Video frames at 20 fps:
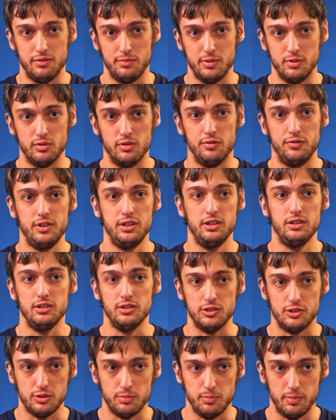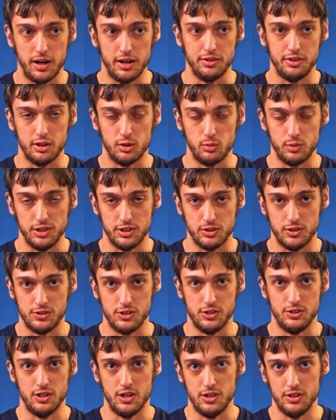have been revealed by their research
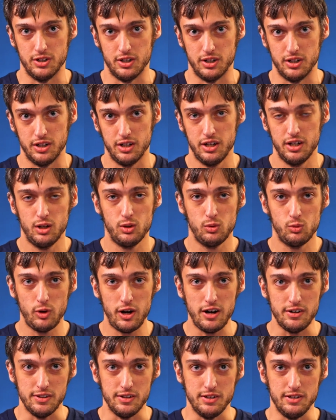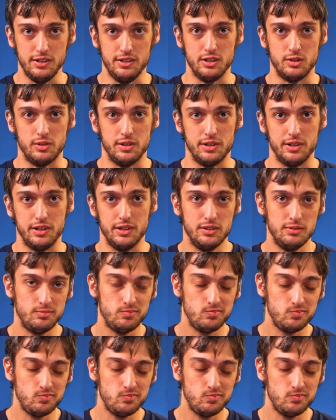agenda rather than the nitty gritty.